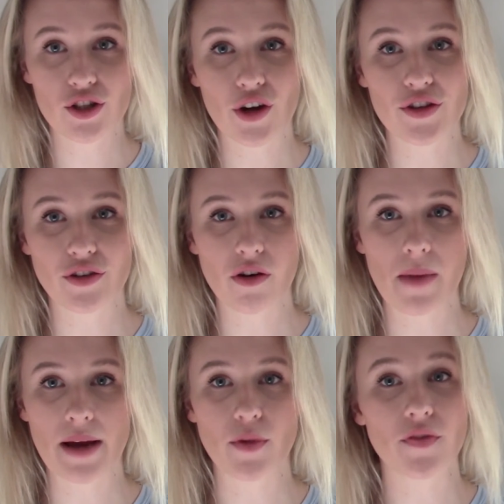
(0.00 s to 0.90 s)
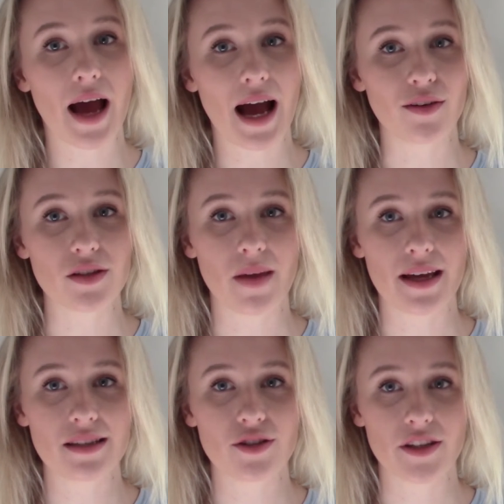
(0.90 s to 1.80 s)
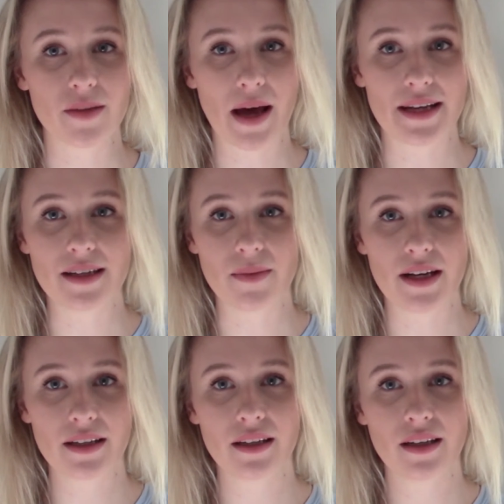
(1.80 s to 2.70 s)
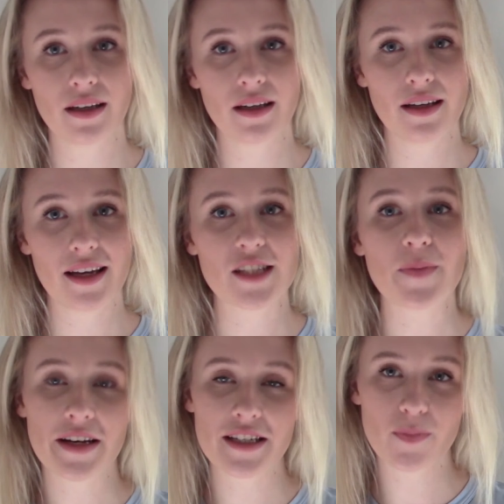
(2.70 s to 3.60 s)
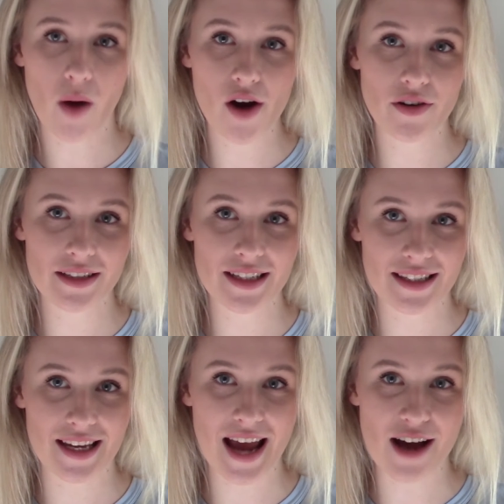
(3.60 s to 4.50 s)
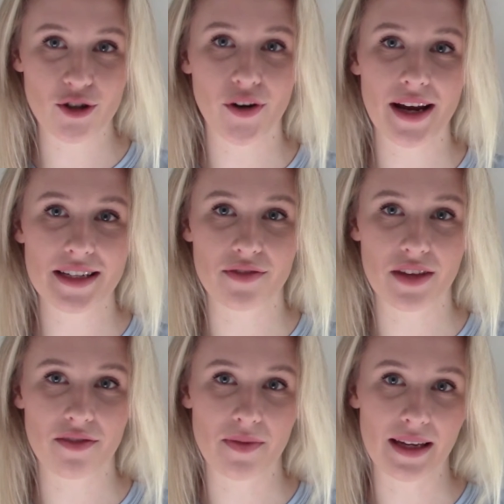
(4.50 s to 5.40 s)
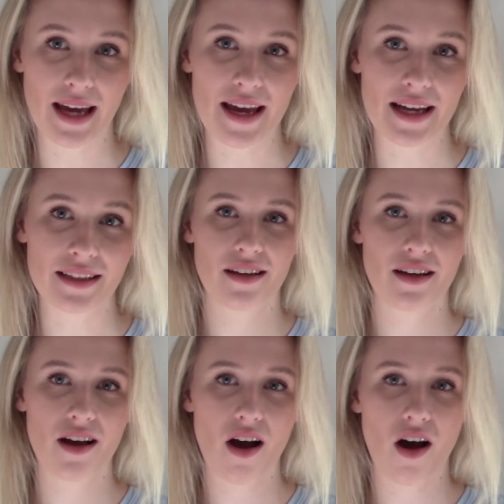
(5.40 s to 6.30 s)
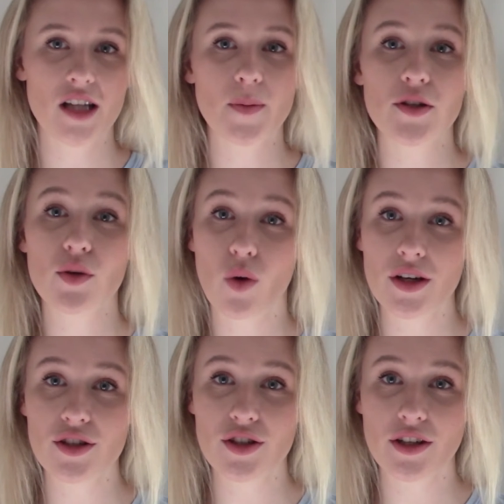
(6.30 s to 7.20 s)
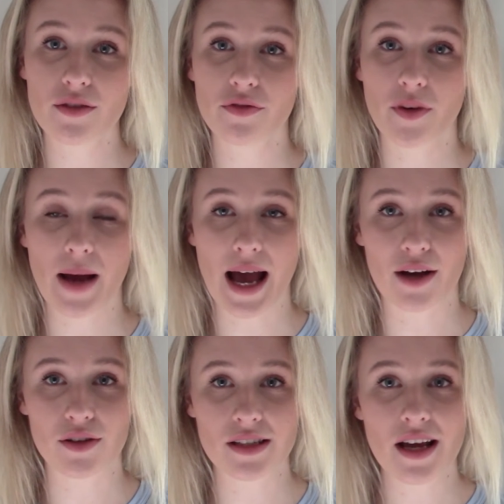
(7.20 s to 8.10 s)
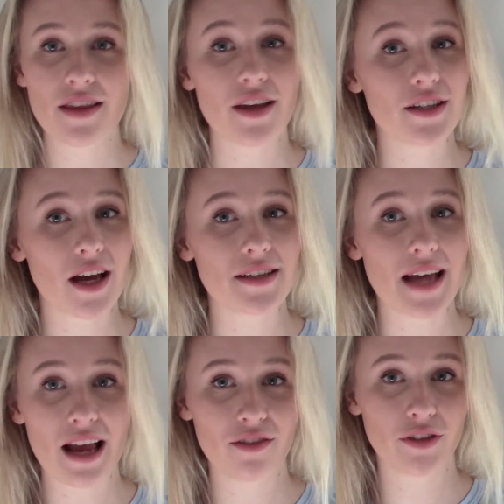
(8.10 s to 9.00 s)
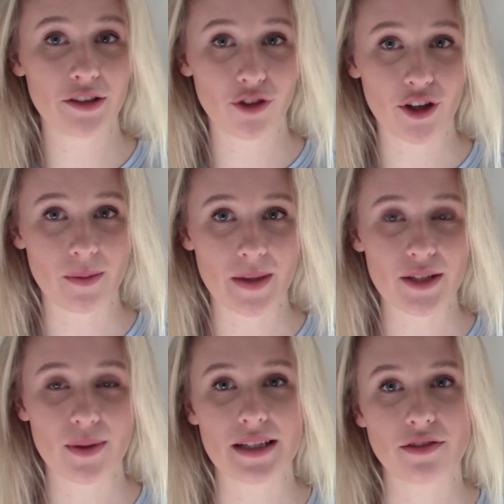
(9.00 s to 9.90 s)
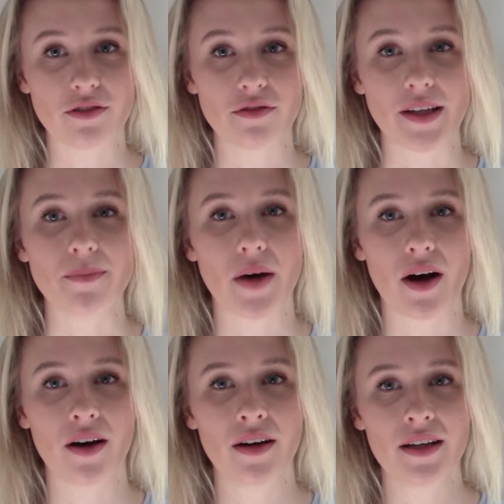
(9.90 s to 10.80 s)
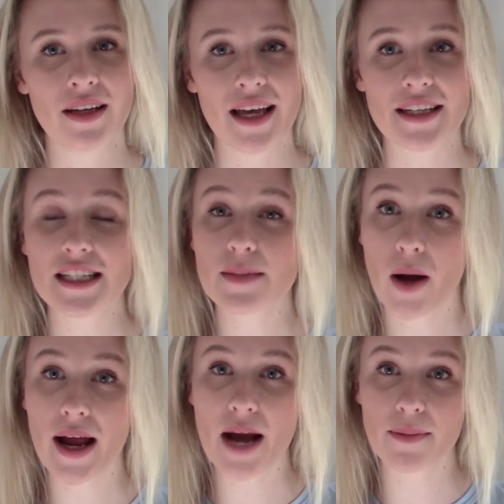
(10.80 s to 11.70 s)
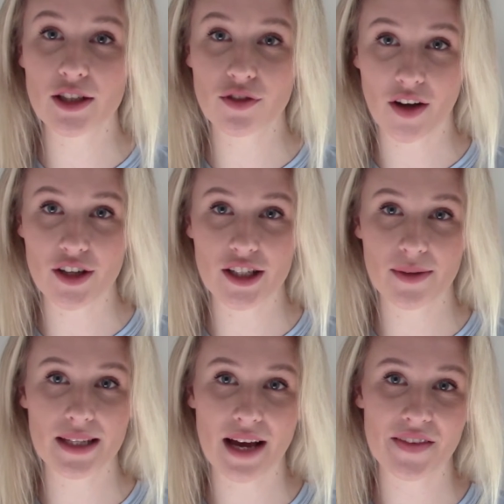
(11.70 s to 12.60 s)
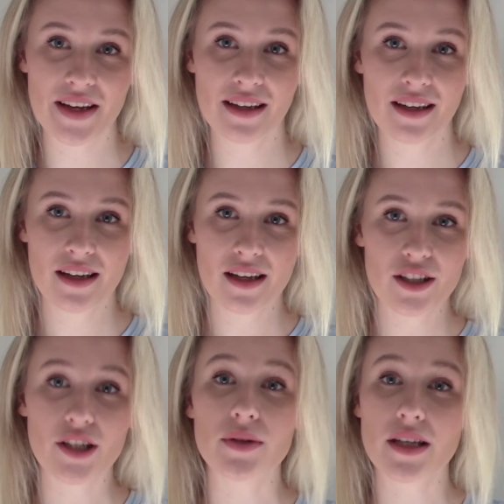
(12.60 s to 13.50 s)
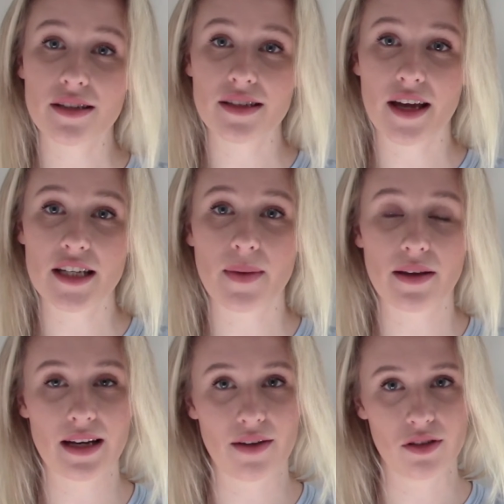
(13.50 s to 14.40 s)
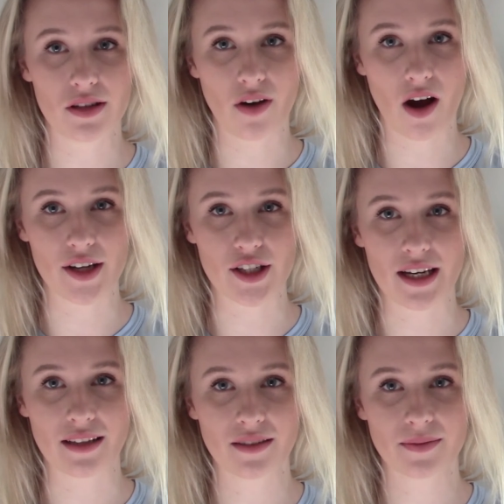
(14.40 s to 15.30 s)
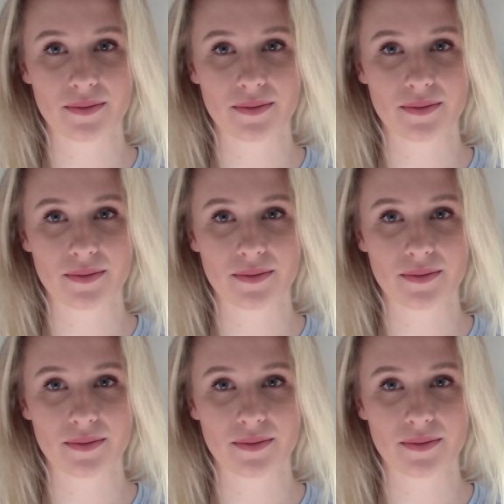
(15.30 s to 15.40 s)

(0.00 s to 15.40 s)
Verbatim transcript: chose to remain with their housemates during the pandemic. It's been inspiring to see how creative they've been getting. I spoke to one student from a house that turned every room into a different theme bar, and despite how much fun she was having, she was concerned about the levels of hygiene